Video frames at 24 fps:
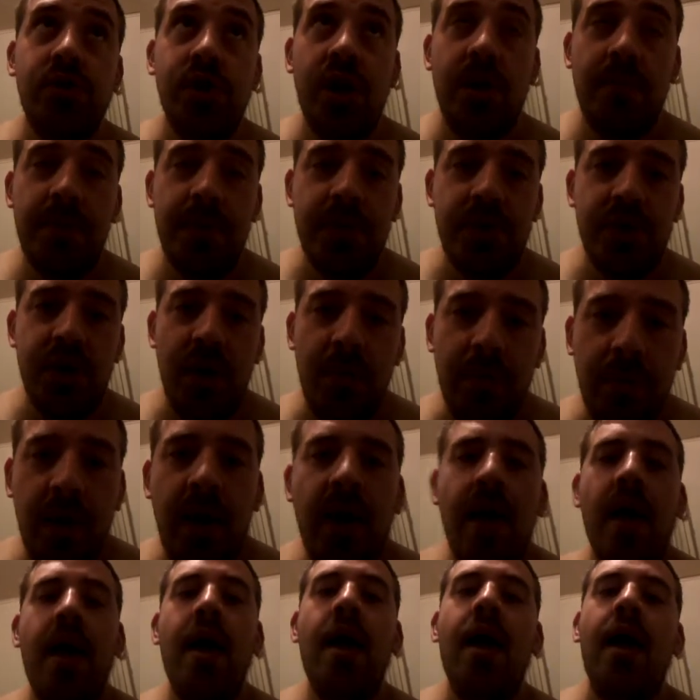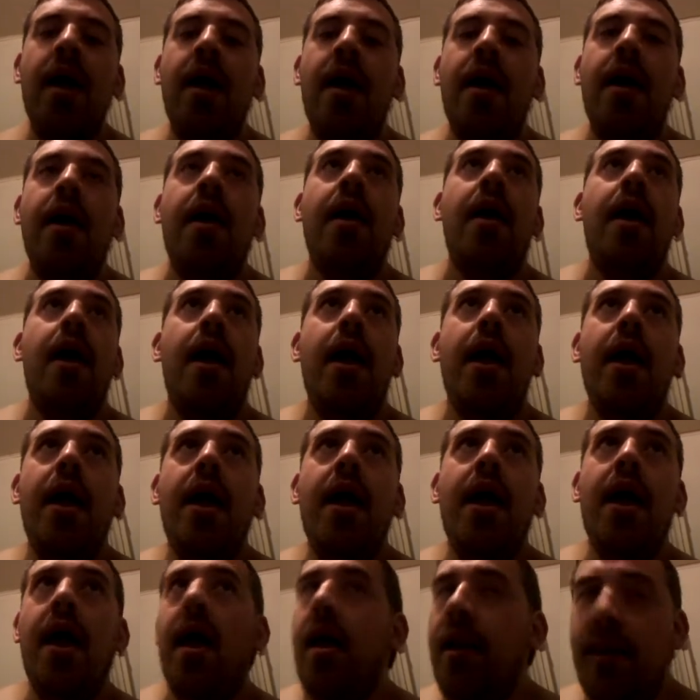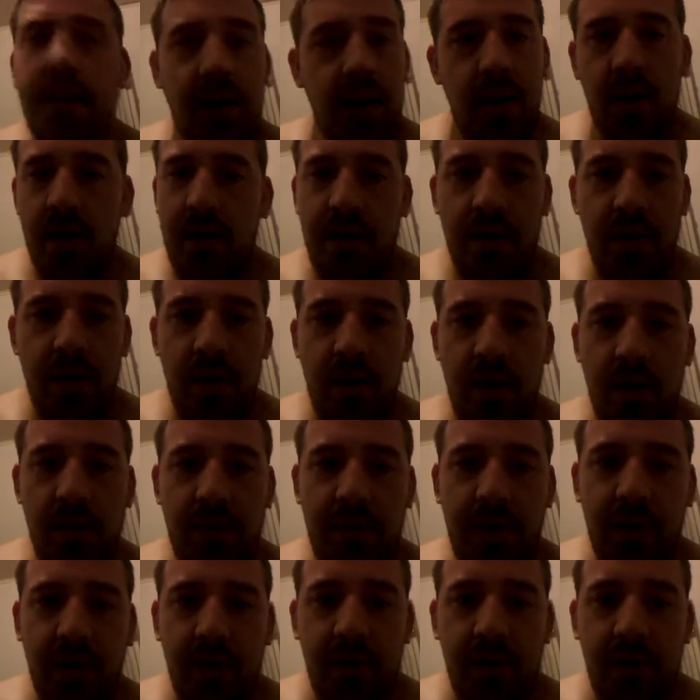Championship. And if